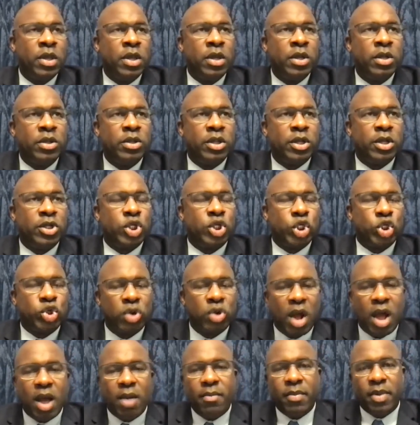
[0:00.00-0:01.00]
the
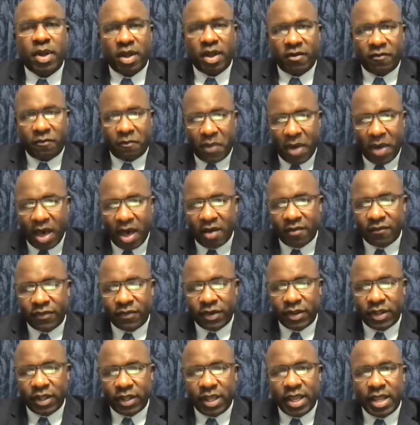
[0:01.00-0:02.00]
trauma of
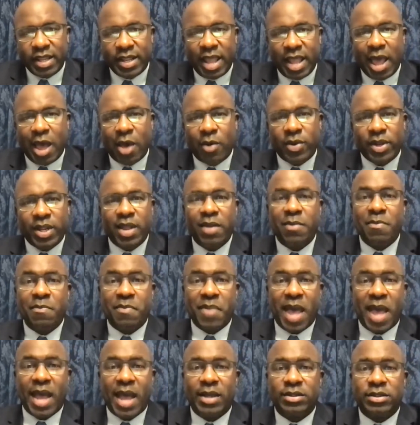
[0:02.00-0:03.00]
poverty and how it
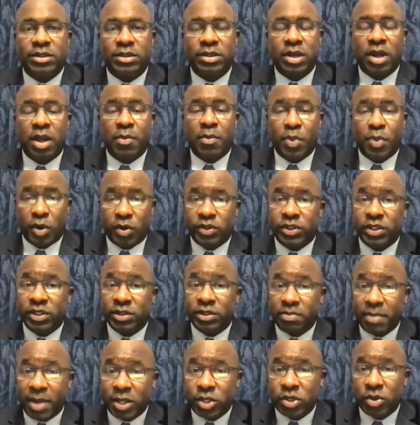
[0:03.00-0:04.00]
impacts a
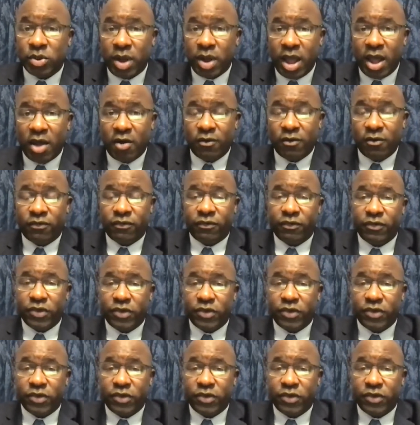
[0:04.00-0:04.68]
person's mental health.